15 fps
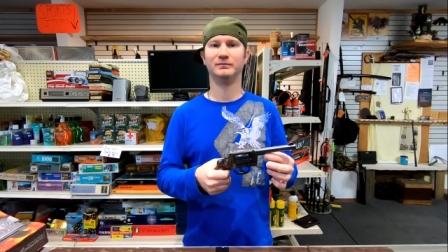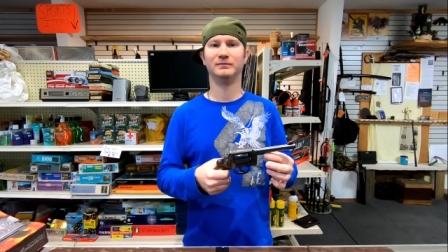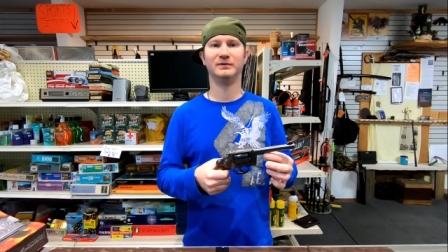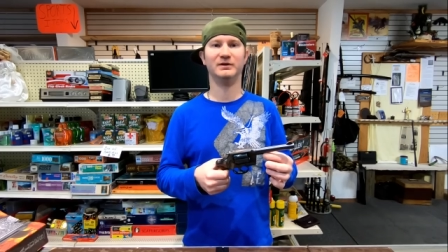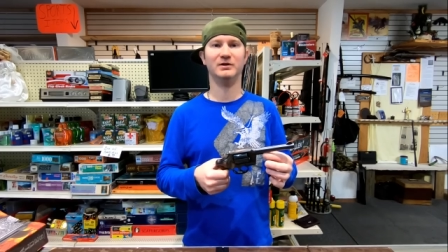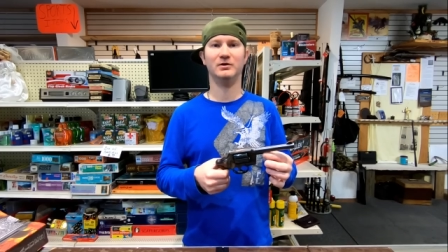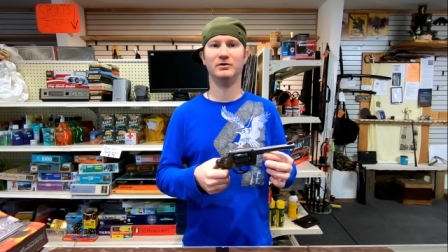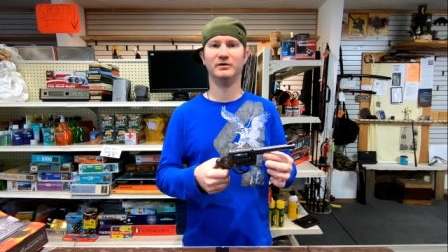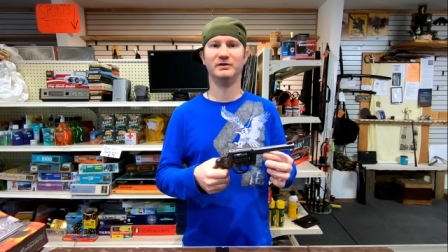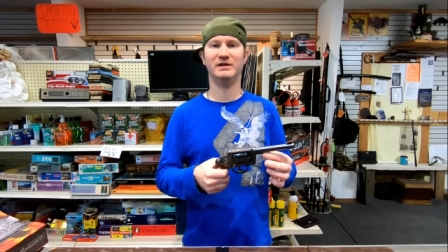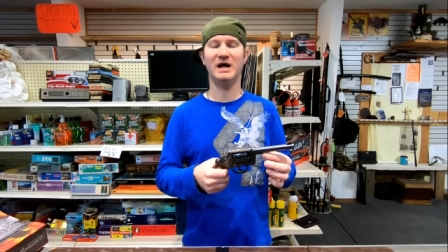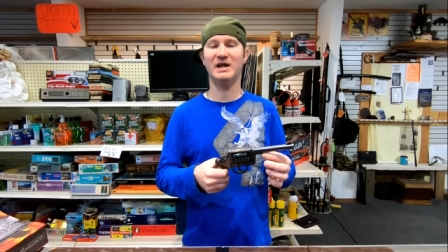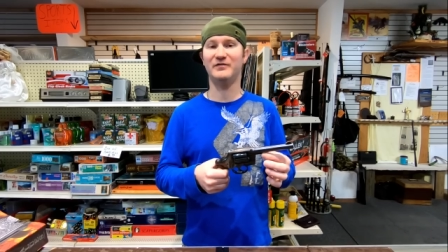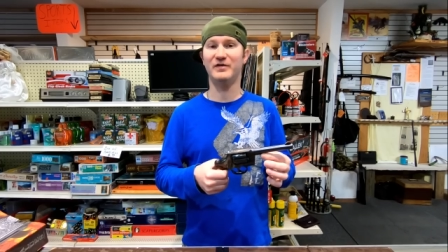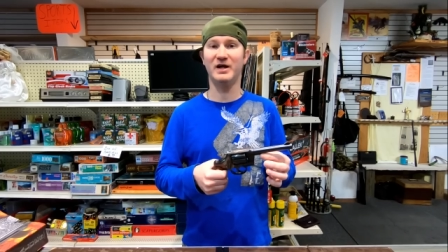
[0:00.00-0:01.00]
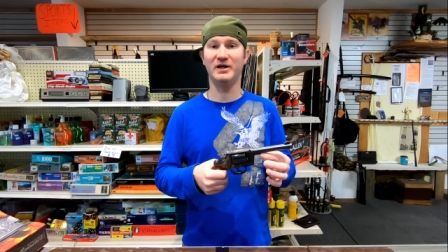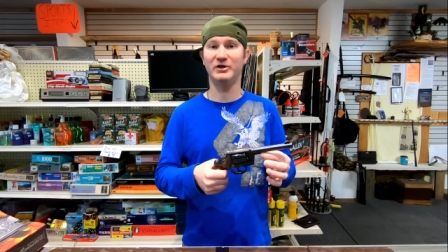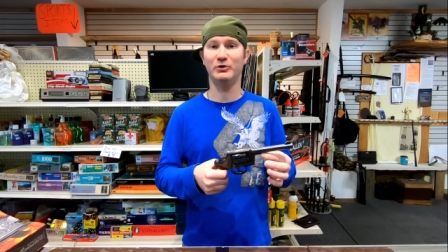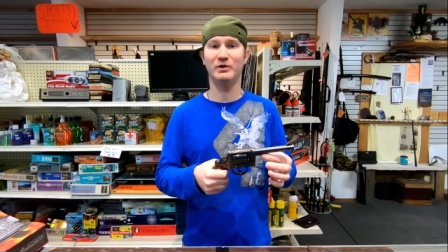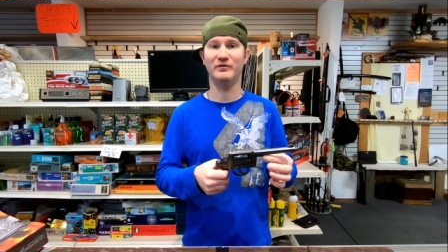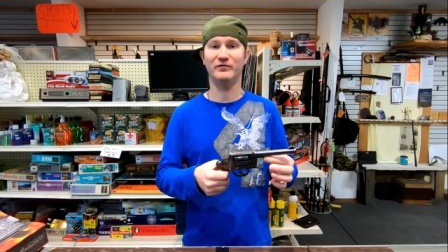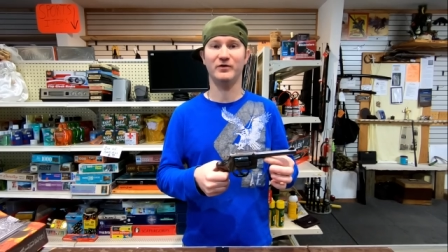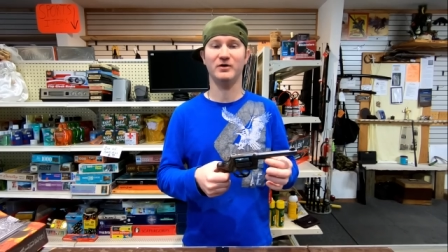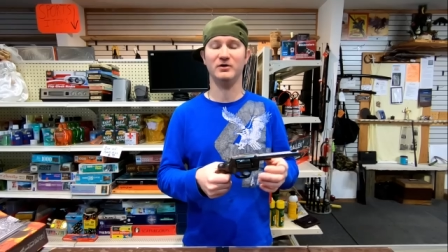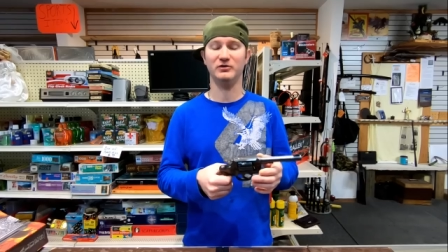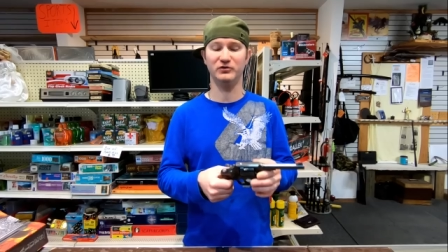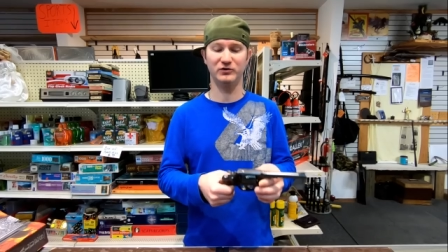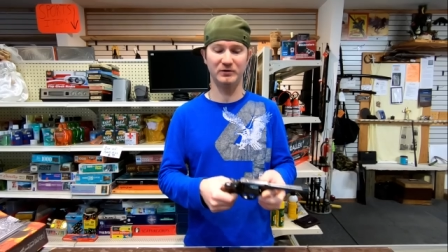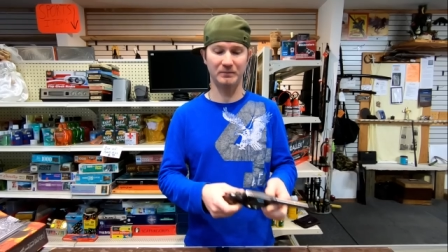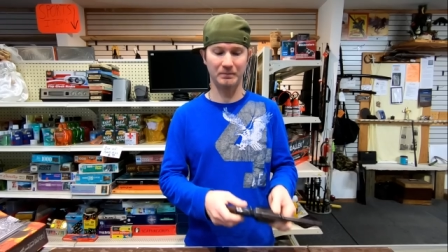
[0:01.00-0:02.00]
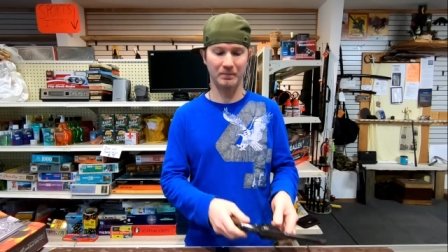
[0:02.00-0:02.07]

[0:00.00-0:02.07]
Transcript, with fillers: you know, you gotta value it first.